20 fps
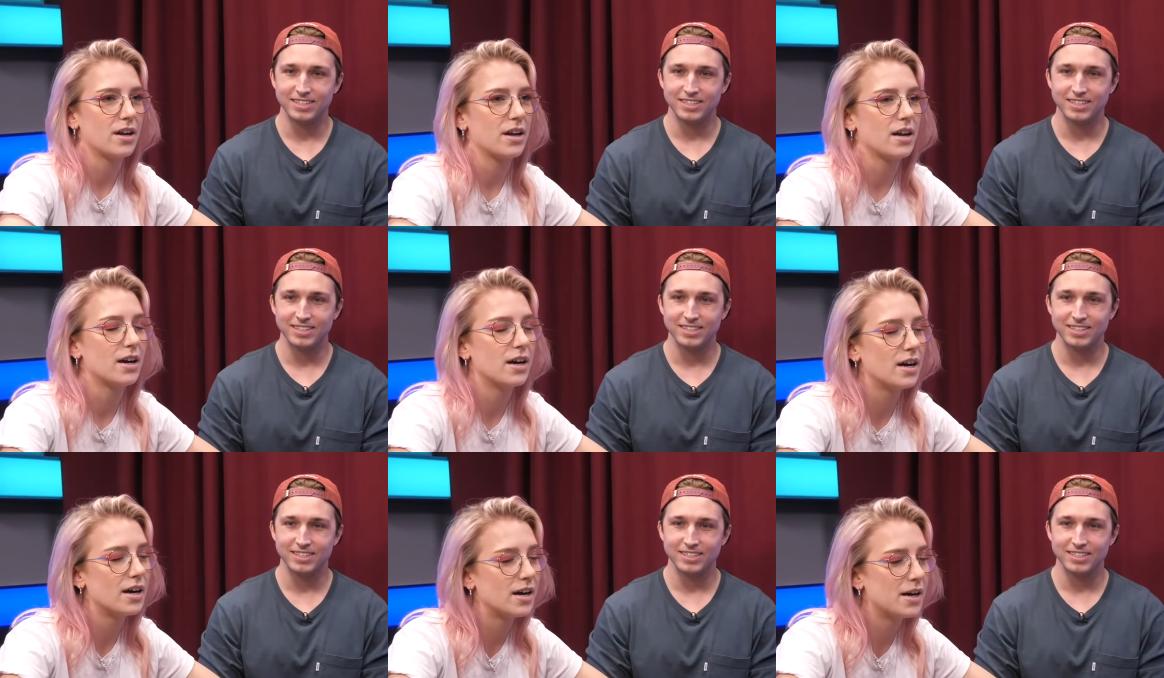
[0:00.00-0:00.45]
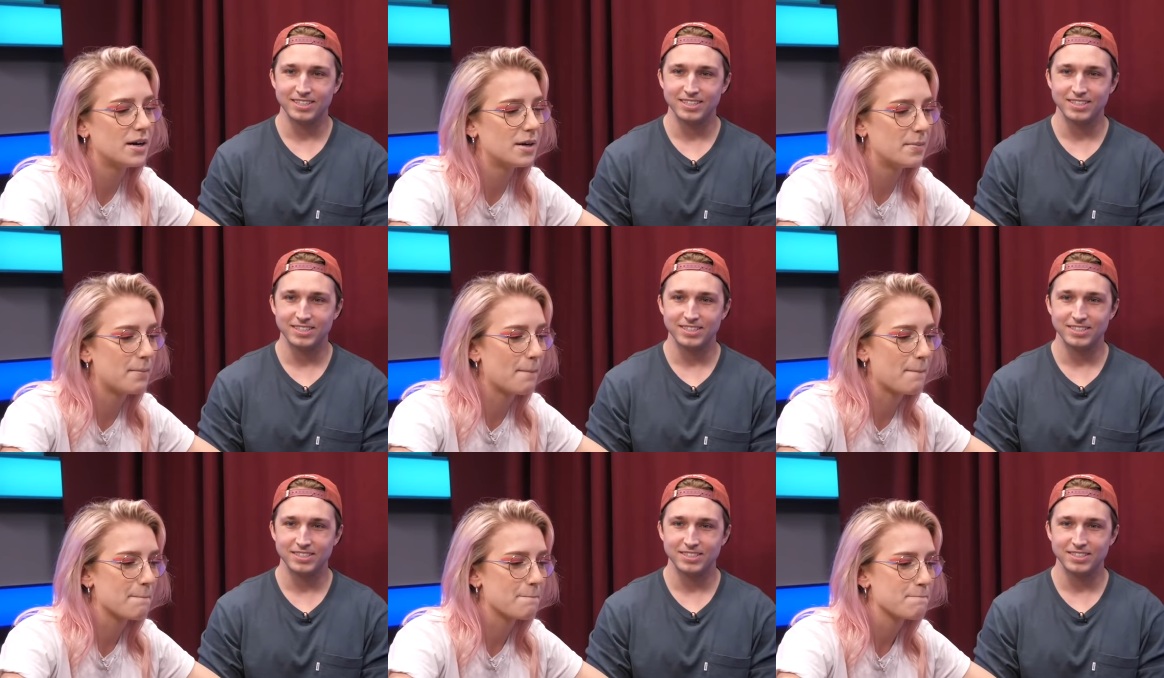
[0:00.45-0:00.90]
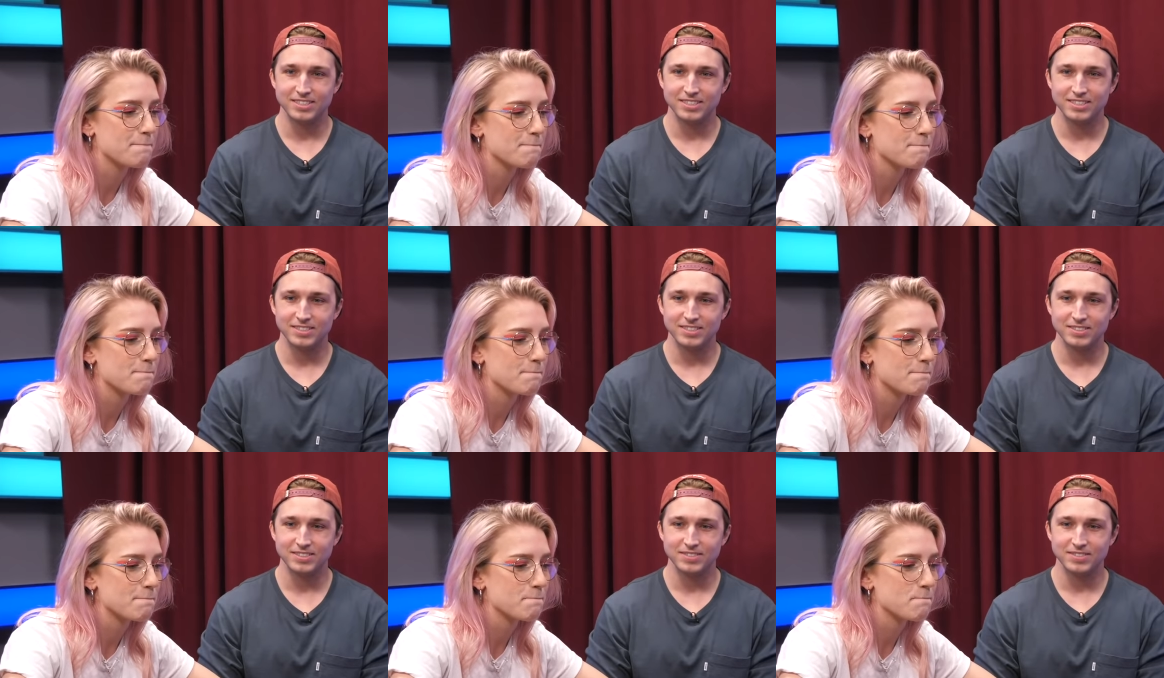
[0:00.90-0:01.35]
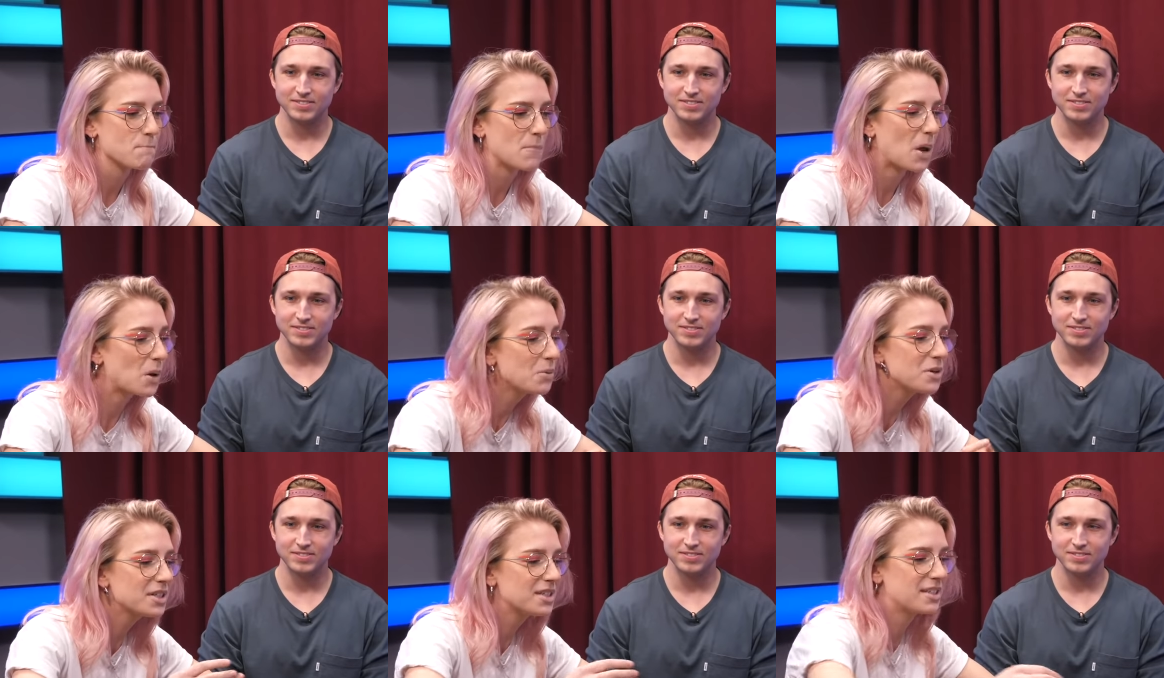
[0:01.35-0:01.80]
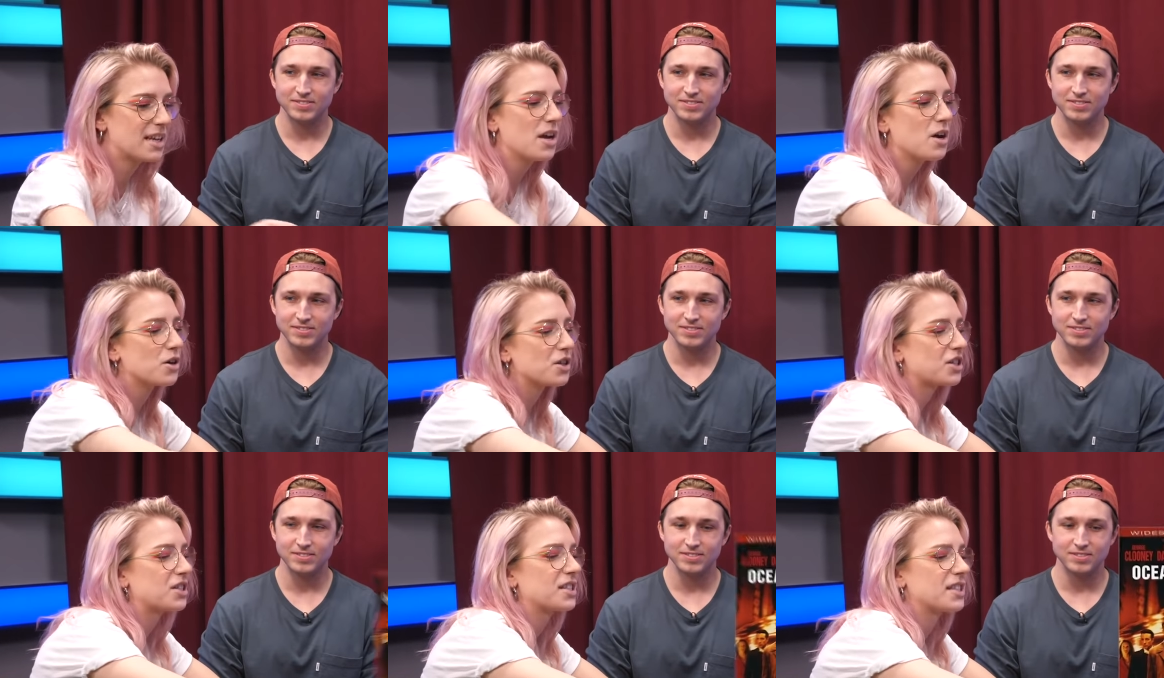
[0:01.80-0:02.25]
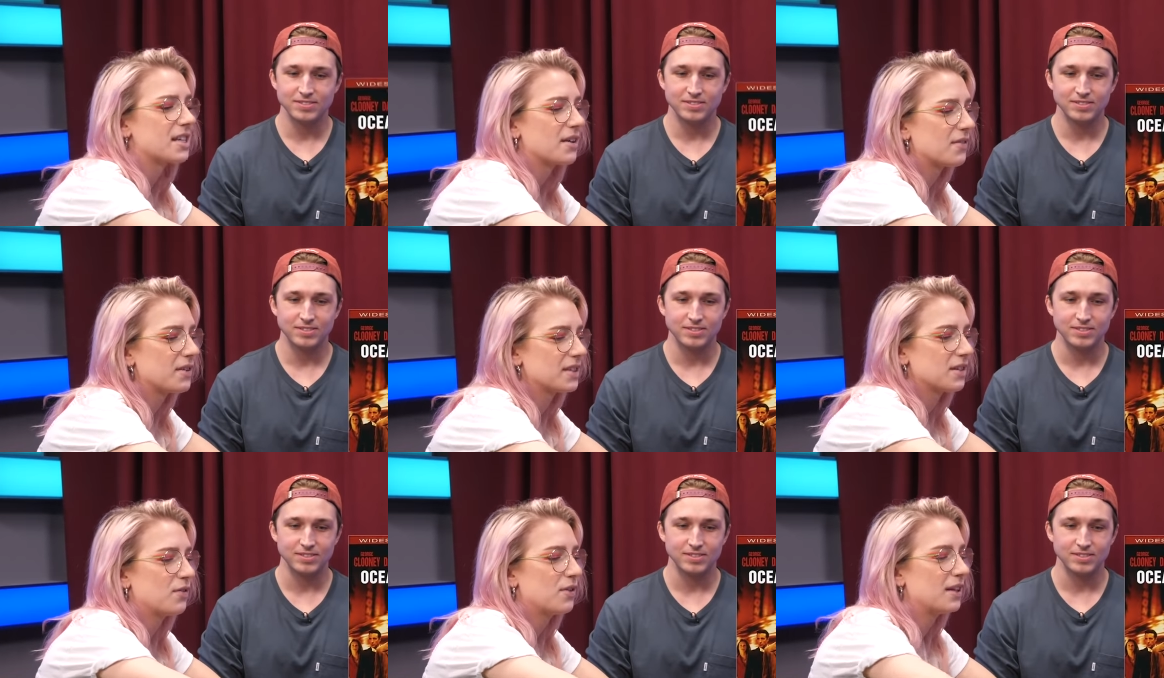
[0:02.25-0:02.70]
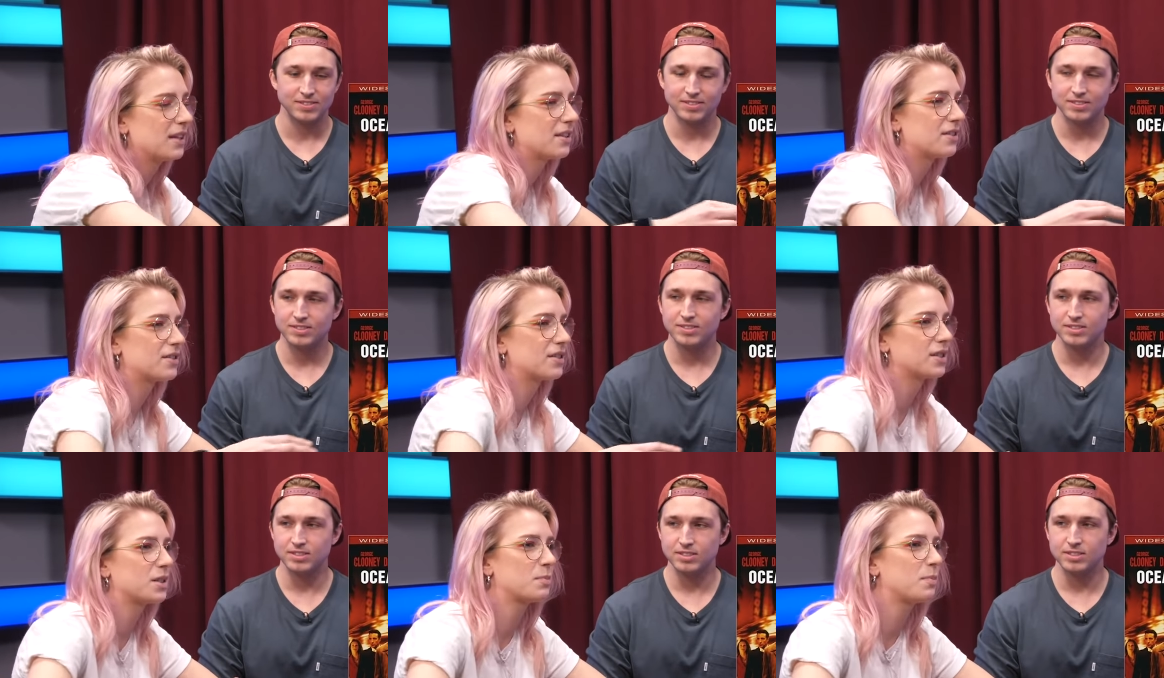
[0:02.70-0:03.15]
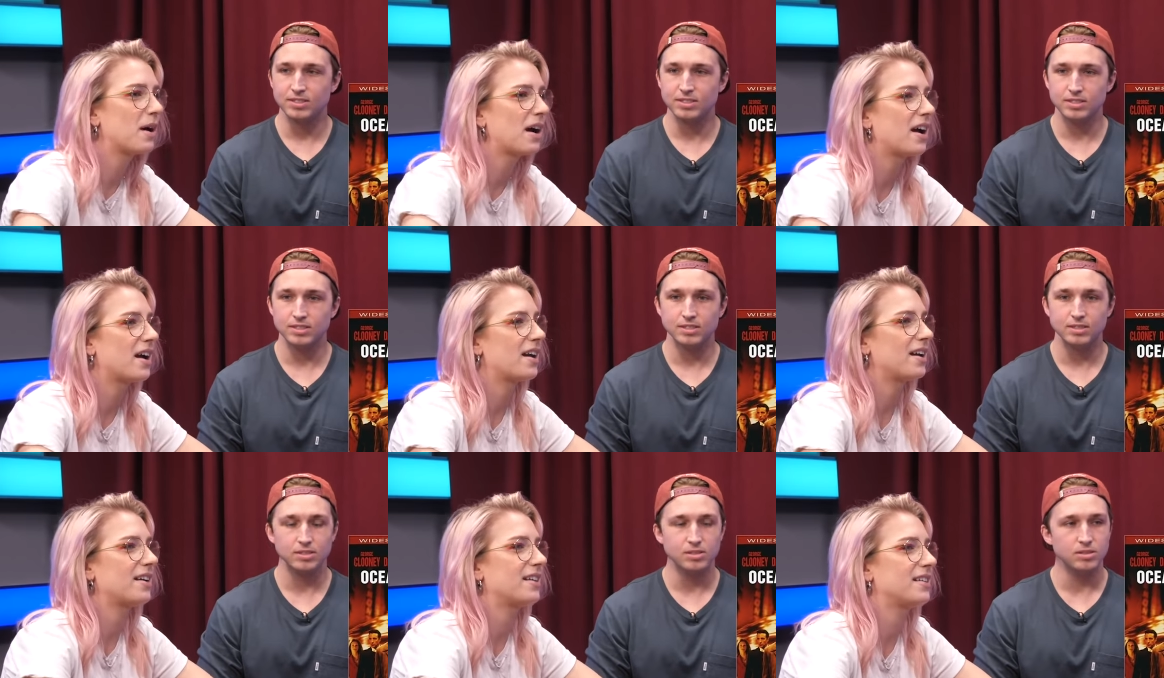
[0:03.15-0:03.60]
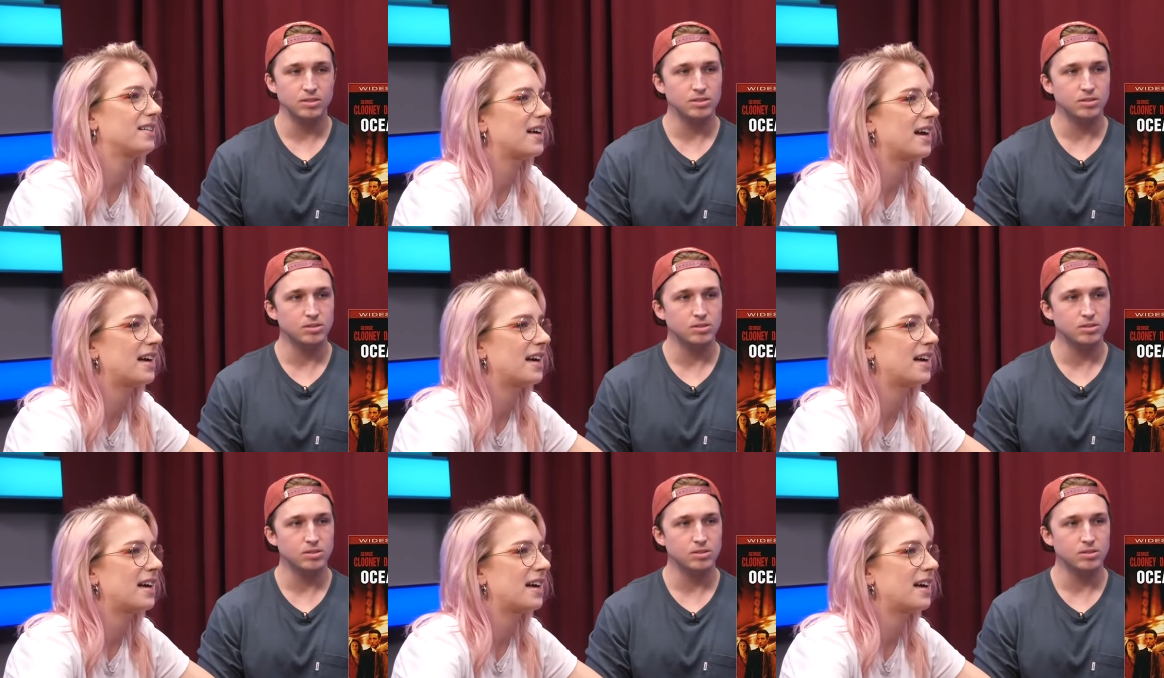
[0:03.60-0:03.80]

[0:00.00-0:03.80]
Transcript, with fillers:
Speaker 1: Um, I want to say Ocean's Eleven because I feel like there's a spy